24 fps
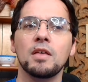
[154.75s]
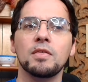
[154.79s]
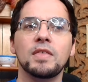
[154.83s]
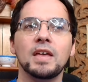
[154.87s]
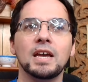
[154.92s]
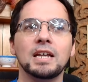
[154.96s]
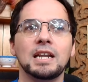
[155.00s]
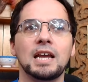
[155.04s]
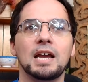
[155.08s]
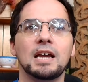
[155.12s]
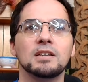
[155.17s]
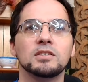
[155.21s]

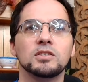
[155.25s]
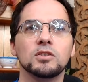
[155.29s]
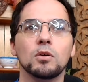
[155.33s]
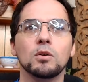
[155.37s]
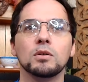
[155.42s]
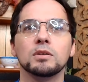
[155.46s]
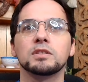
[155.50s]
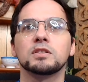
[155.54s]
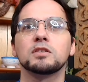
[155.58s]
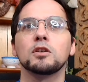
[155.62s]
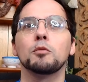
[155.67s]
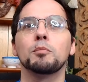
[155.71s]
that has
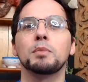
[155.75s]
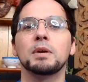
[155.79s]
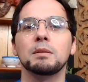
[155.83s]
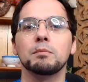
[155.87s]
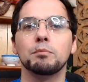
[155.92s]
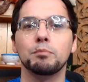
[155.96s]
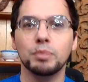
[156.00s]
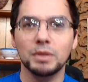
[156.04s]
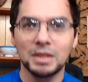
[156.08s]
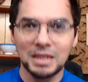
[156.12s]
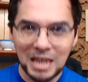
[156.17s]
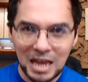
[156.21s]
also been
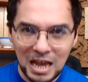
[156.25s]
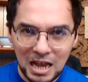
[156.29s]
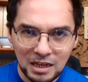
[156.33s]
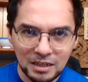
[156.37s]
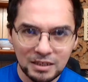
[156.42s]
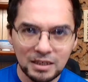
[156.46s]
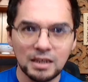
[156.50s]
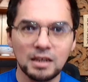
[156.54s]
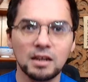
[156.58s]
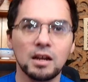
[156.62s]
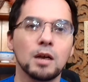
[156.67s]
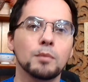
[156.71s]

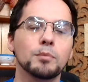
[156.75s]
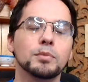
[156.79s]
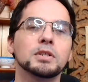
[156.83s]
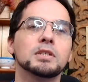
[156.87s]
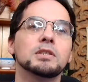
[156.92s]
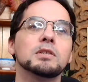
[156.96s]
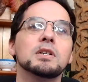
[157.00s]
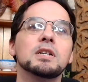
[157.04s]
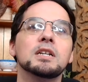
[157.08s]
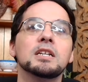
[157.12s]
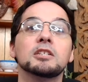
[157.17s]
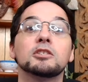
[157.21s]
blocking
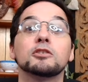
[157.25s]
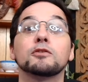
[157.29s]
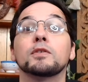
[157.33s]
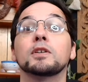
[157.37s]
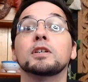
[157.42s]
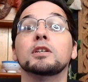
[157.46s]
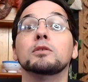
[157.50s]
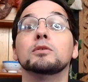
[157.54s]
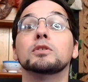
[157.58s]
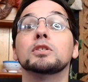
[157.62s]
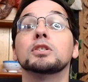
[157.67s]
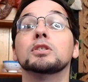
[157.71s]
opportunities for
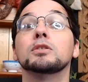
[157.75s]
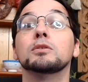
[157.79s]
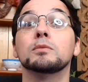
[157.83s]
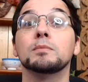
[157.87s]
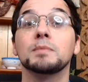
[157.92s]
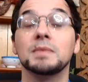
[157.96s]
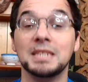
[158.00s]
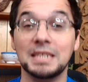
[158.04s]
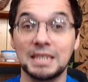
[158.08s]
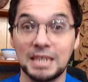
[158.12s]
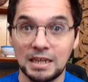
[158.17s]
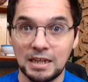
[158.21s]
you to
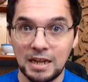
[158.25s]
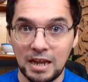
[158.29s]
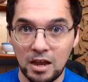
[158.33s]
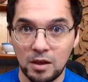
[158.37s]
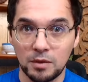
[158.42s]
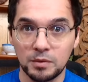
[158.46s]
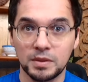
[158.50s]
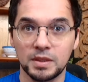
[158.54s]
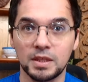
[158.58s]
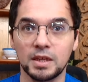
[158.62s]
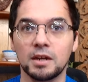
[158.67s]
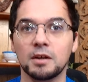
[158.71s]
get
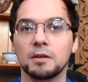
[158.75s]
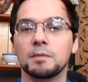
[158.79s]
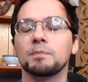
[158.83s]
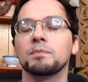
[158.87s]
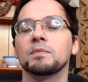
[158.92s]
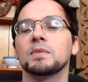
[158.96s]
out there.